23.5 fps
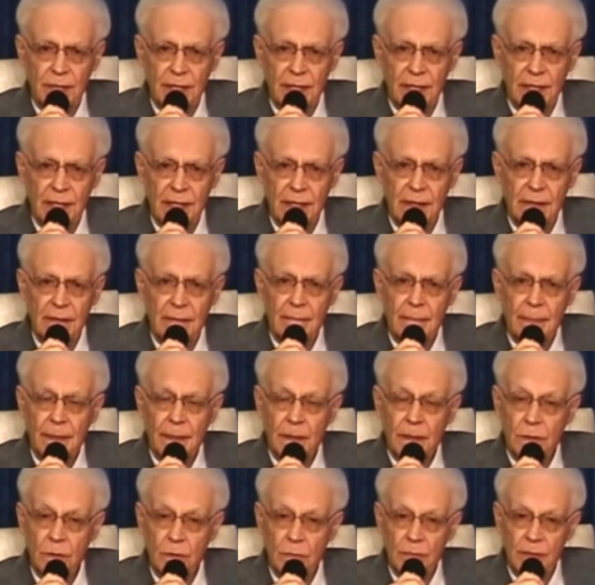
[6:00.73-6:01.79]
by
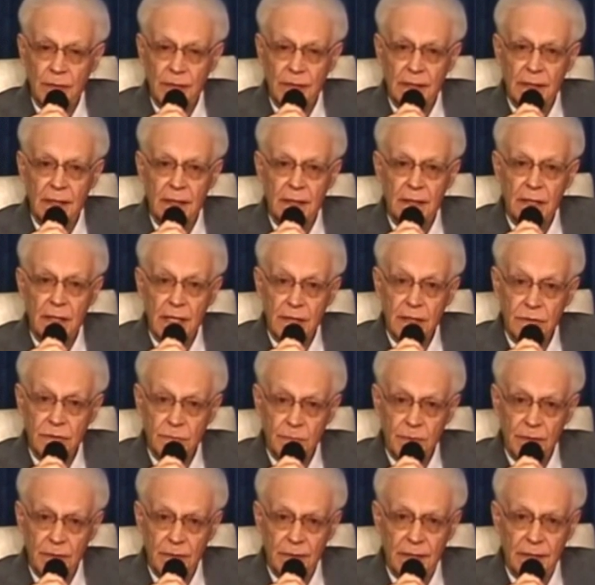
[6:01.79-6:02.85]
human
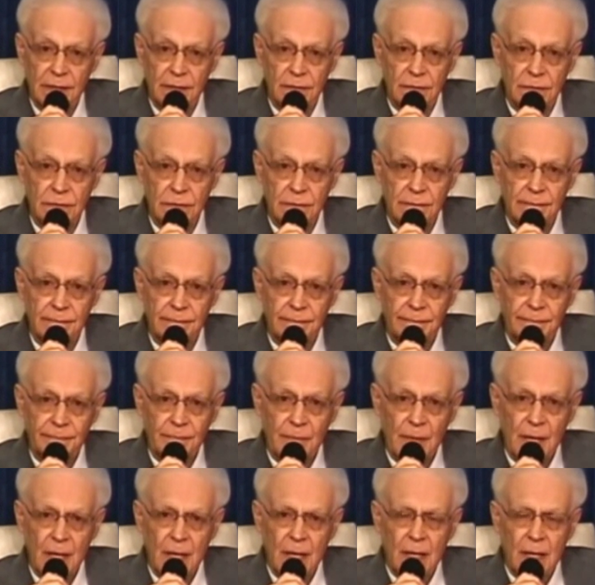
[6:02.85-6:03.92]
experience.
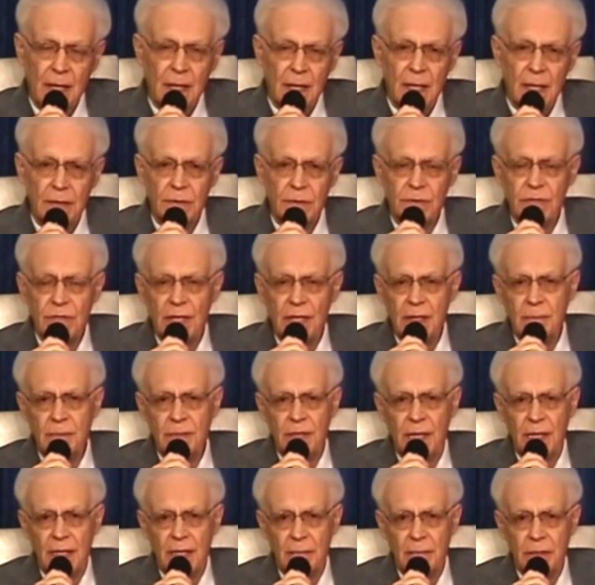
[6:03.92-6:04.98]
At the same
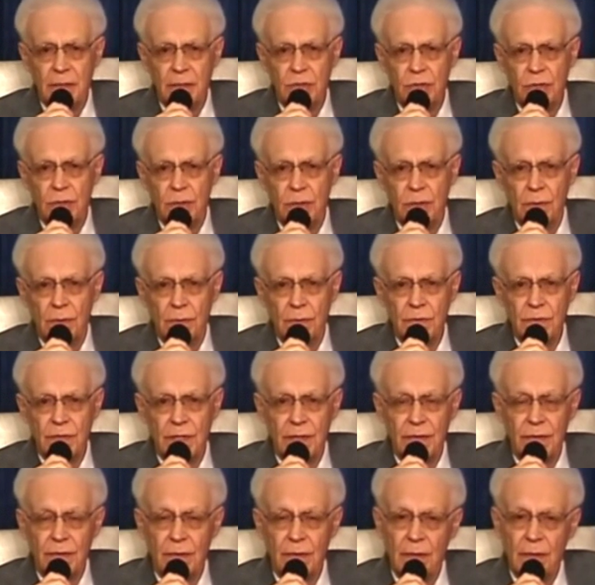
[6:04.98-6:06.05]
time, it shows
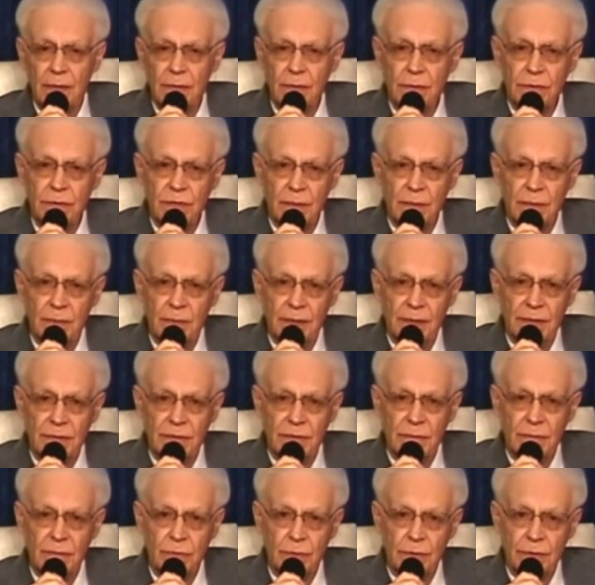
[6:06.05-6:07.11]
that there are other
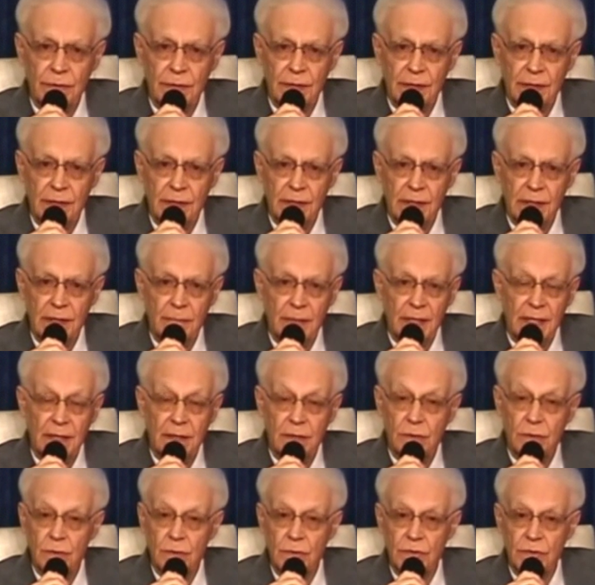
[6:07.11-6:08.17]
symbolisms within the
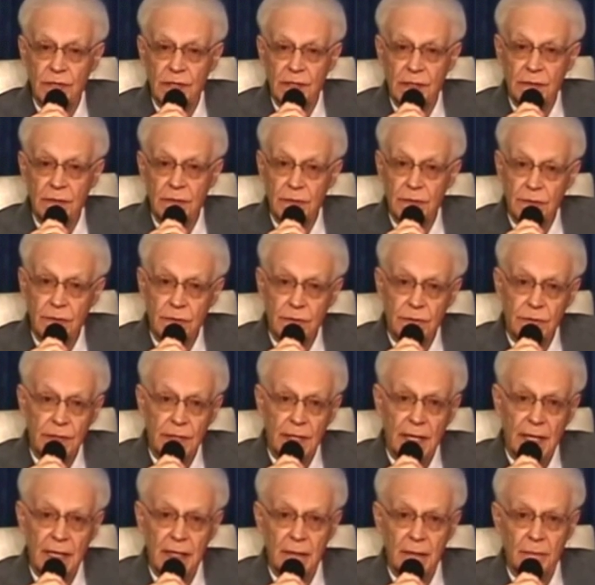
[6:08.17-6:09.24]
manger scene, such as
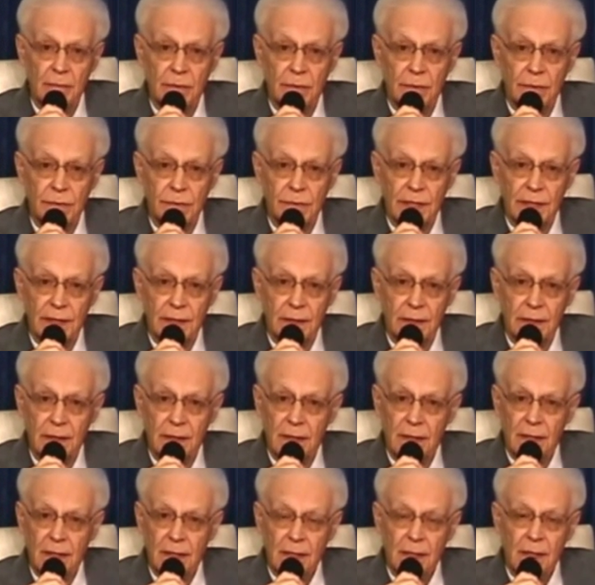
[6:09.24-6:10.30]
the animals that
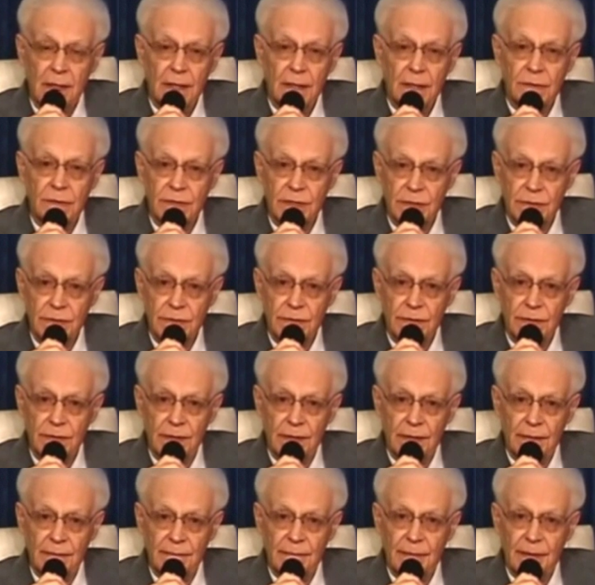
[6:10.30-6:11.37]
exist
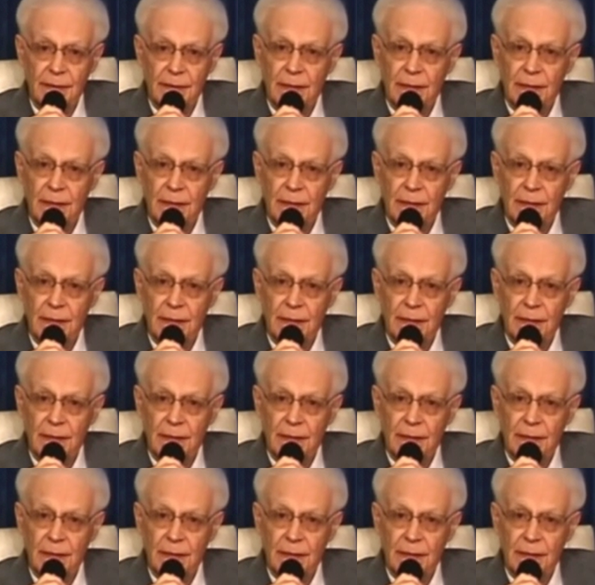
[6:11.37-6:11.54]
there.